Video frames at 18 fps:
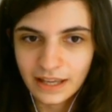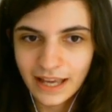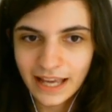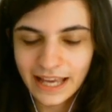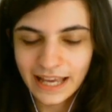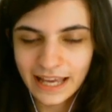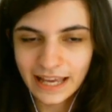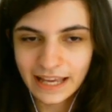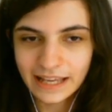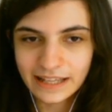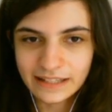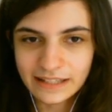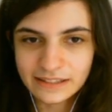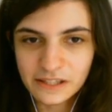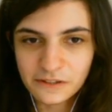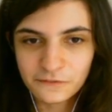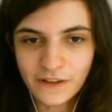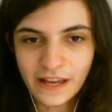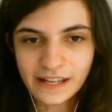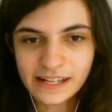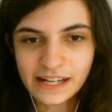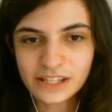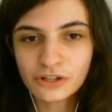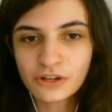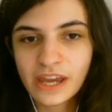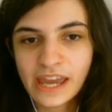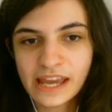And the fact that
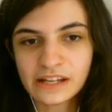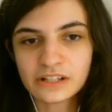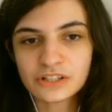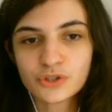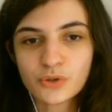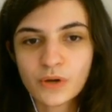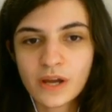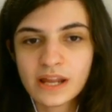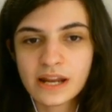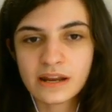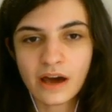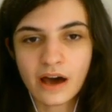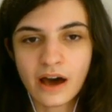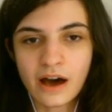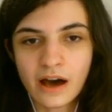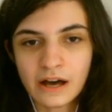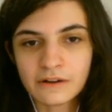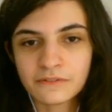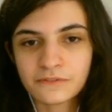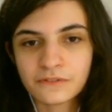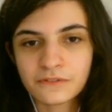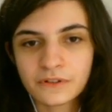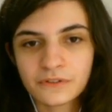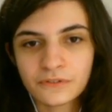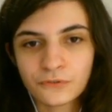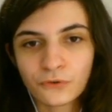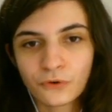you cannot trade it off
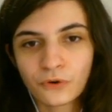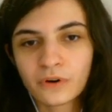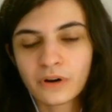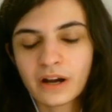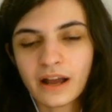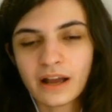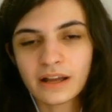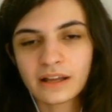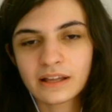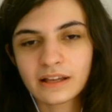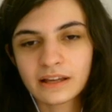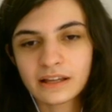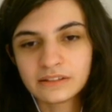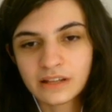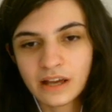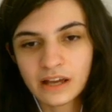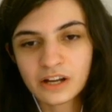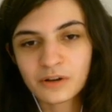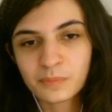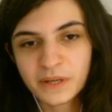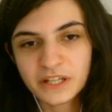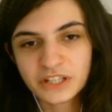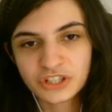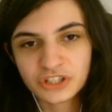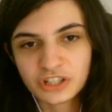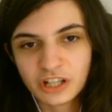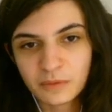for another
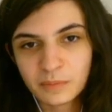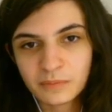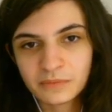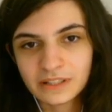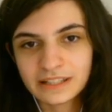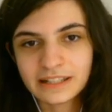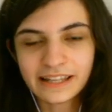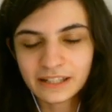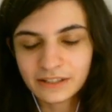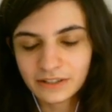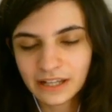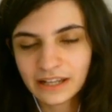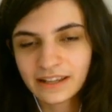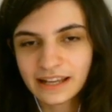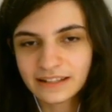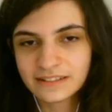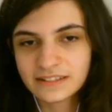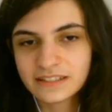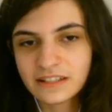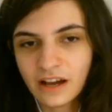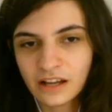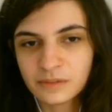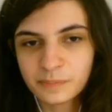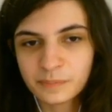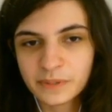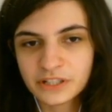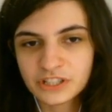bishop, like against the other
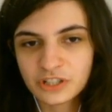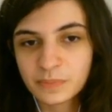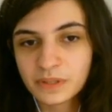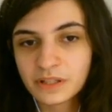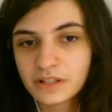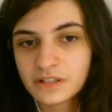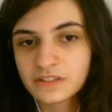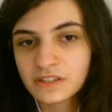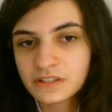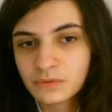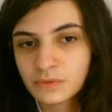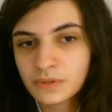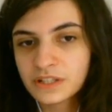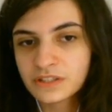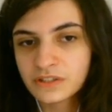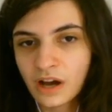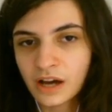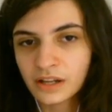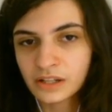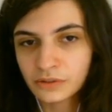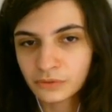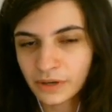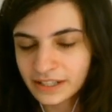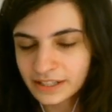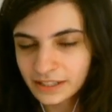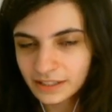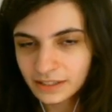bishop, because this one is gone
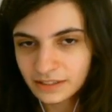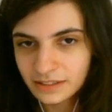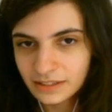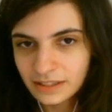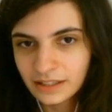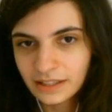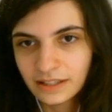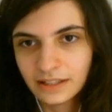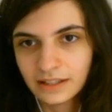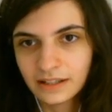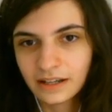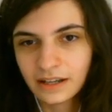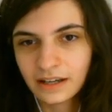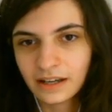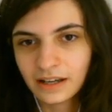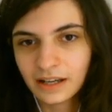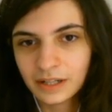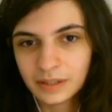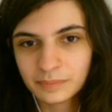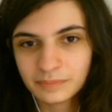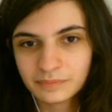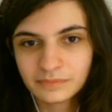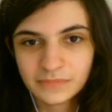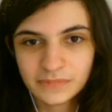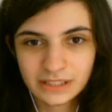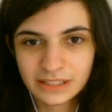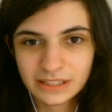already,
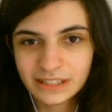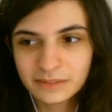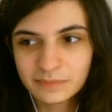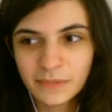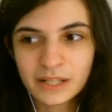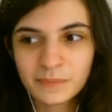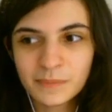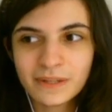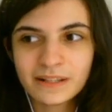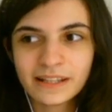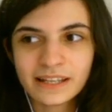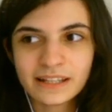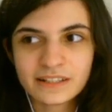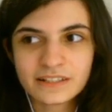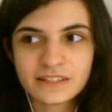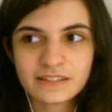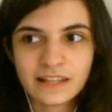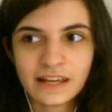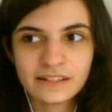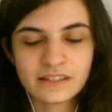it might be like a slight